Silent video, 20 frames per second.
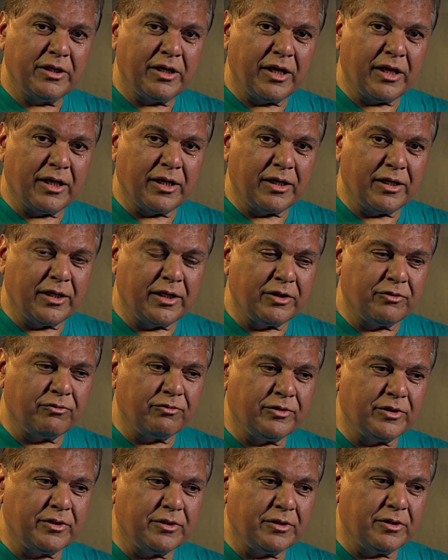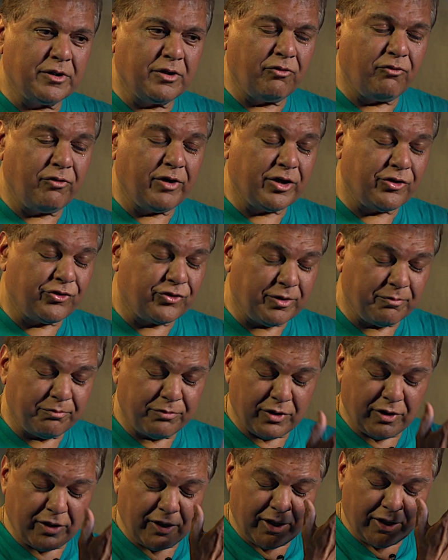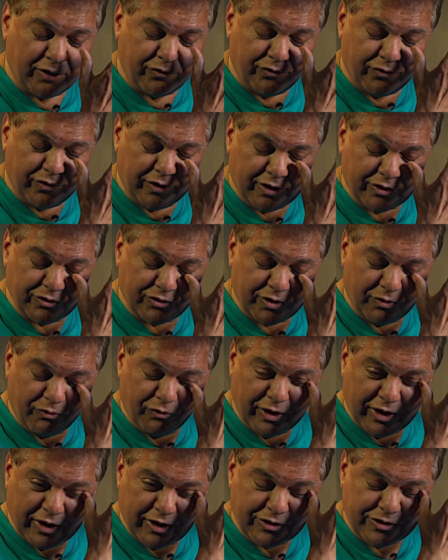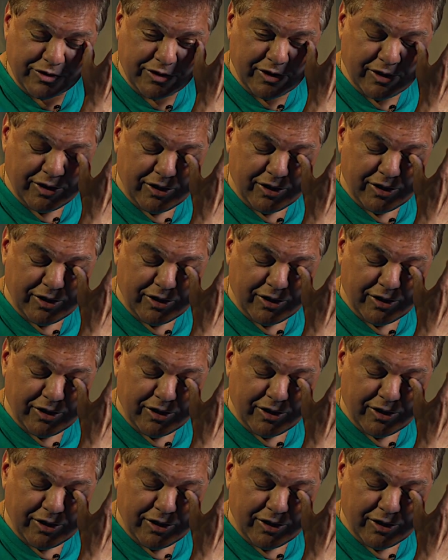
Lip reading: and lived a very simple life in some village